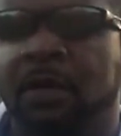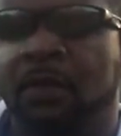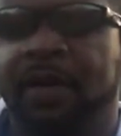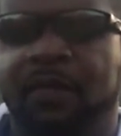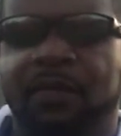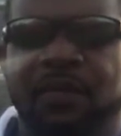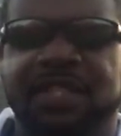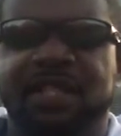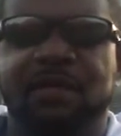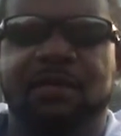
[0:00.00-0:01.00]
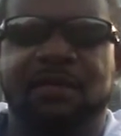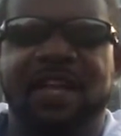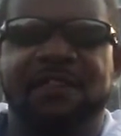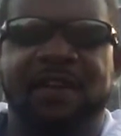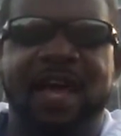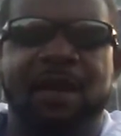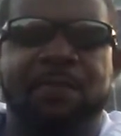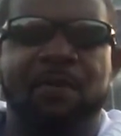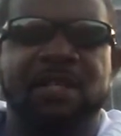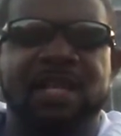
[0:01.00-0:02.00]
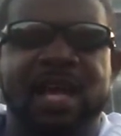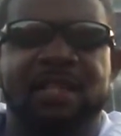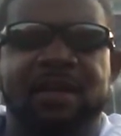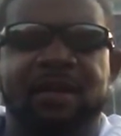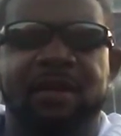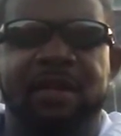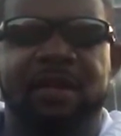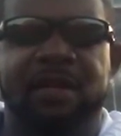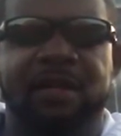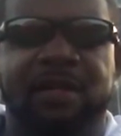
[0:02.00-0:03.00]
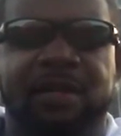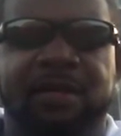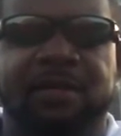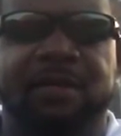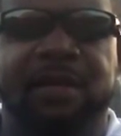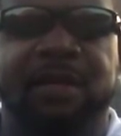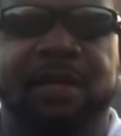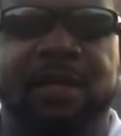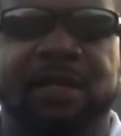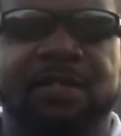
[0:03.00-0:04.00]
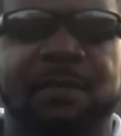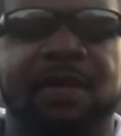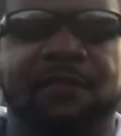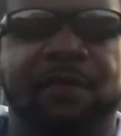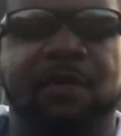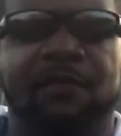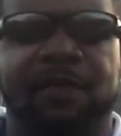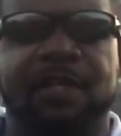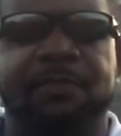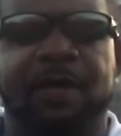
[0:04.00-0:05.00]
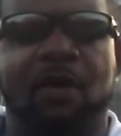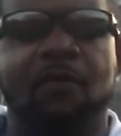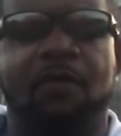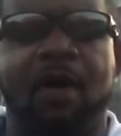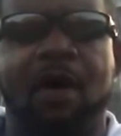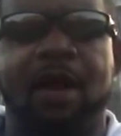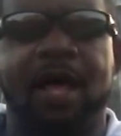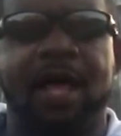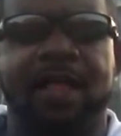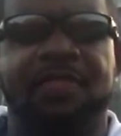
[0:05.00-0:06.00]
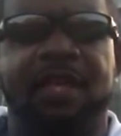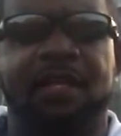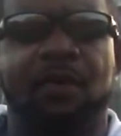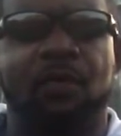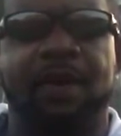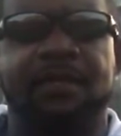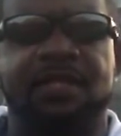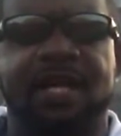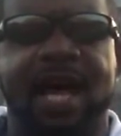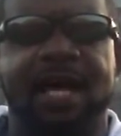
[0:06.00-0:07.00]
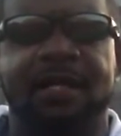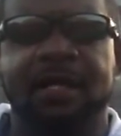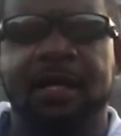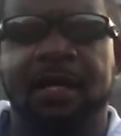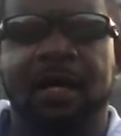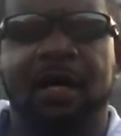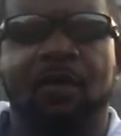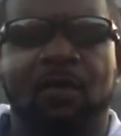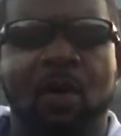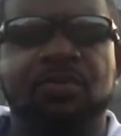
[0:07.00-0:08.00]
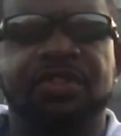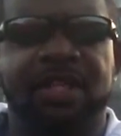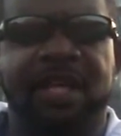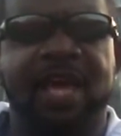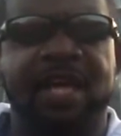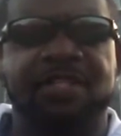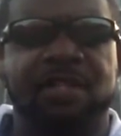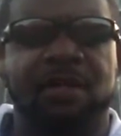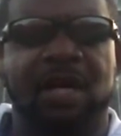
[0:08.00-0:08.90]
Well, we still left a lot of points out there and, in uh, some of the field events, but overall, I, think the women's side uh, rose to the occasion.